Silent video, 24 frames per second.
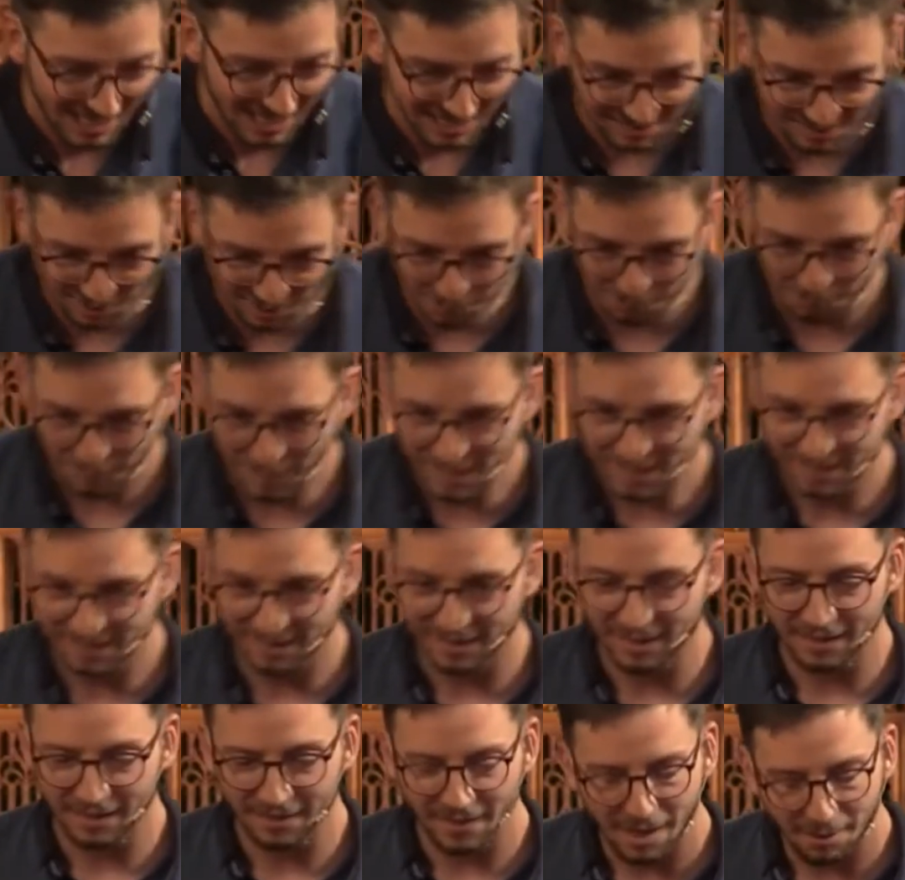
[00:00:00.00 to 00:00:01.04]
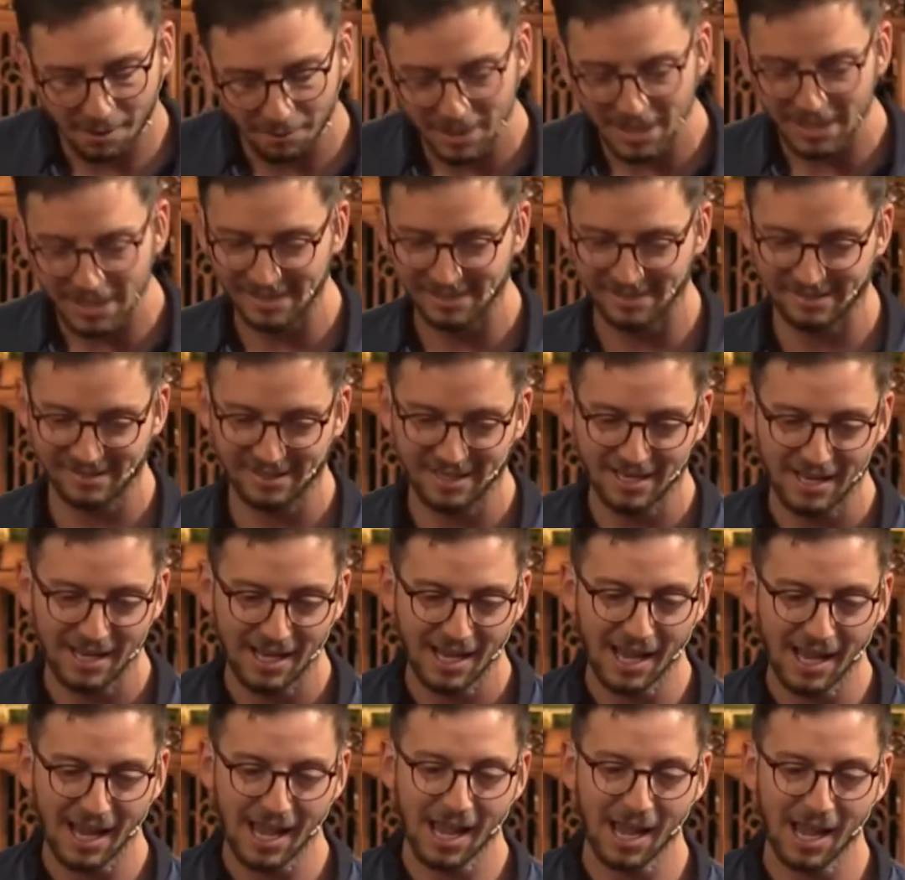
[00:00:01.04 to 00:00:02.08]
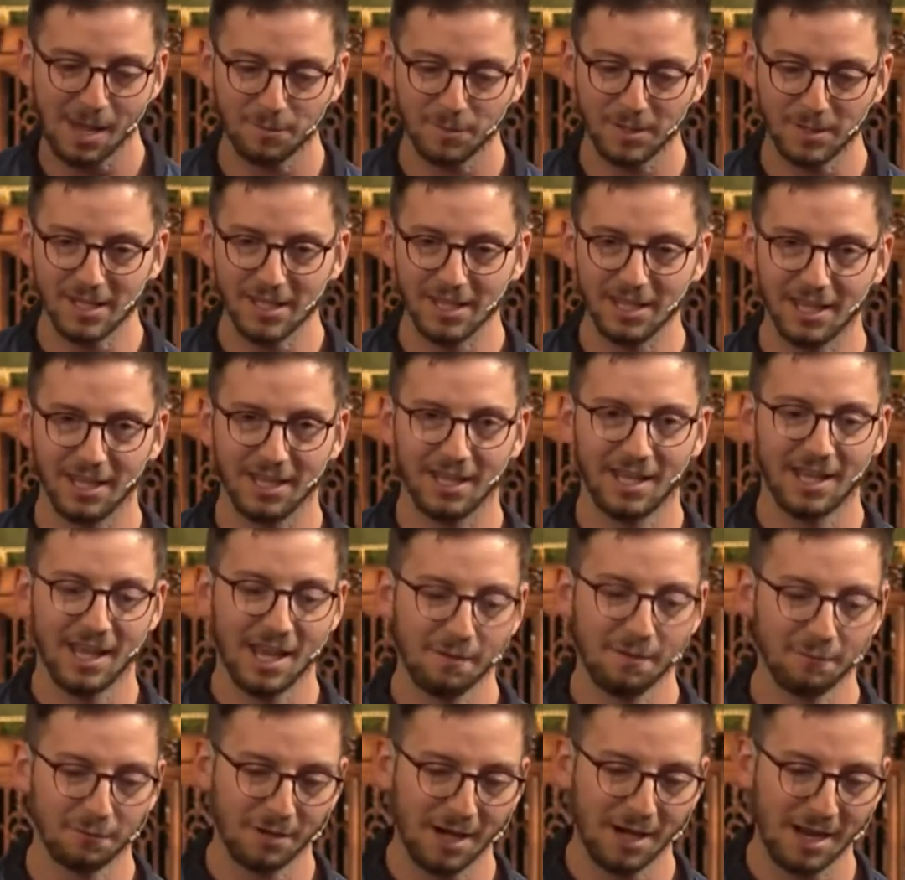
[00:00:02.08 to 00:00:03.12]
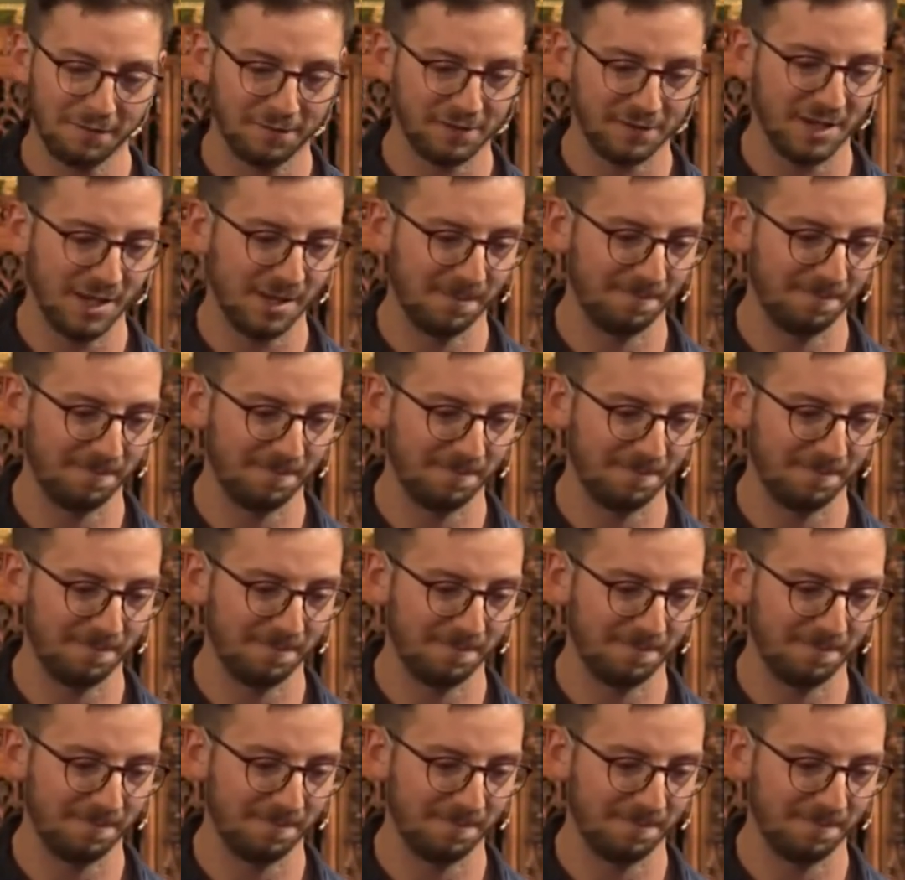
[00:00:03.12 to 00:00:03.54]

defeated, and there is a happy ever after.